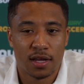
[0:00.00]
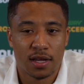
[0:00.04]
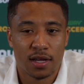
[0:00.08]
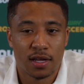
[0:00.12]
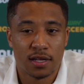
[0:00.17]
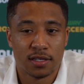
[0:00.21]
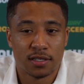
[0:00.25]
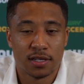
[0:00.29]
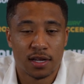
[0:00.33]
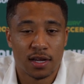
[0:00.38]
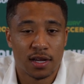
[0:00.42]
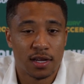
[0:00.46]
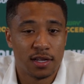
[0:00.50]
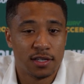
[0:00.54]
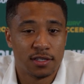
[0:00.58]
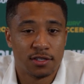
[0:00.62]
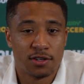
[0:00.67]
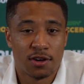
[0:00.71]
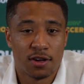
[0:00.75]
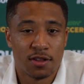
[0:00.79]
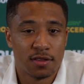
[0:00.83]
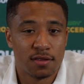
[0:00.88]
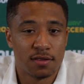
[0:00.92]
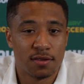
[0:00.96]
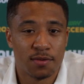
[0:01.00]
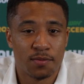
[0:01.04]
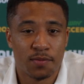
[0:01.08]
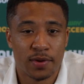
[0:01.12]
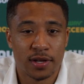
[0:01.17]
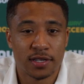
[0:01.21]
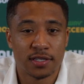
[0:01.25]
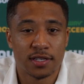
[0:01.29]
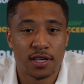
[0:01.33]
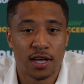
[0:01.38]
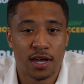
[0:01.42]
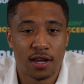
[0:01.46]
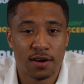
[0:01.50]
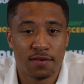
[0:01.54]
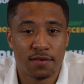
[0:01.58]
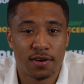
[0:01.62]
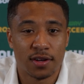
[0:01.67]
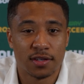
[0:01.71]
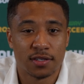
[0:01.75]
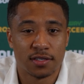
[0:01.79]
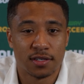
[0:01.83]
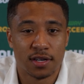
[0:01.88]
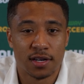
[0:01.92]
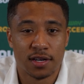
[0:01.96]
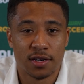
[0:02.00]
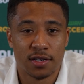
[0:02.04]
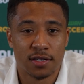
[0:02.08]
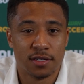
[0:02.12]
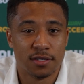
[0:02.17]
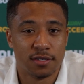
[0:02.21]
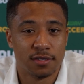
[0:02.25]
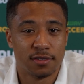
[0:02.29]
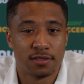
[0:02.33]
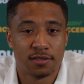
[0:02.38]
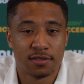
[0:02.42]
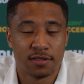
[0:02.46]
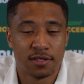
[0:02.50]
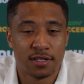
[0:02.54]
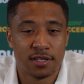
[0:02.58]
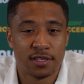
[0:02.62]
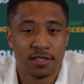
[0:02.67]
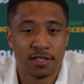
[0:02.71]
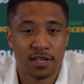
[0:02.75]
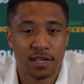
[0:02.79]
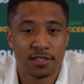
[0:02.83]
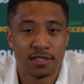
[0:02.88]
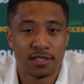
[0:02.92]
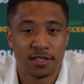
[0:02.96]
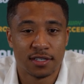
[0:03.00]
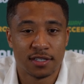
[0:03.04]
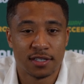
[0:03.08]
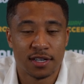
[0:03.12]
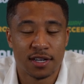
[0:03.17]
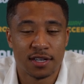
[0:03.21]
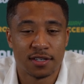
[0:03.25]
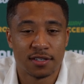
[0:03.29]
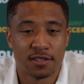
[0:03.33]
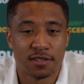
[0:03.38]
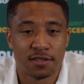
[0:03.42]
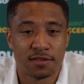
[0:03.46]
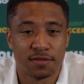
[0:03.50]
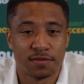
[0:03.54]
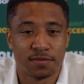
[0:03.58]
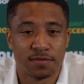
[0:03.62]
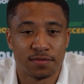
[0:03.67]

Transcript: He's, uh, he's got the best out of us, and he's, he's had success.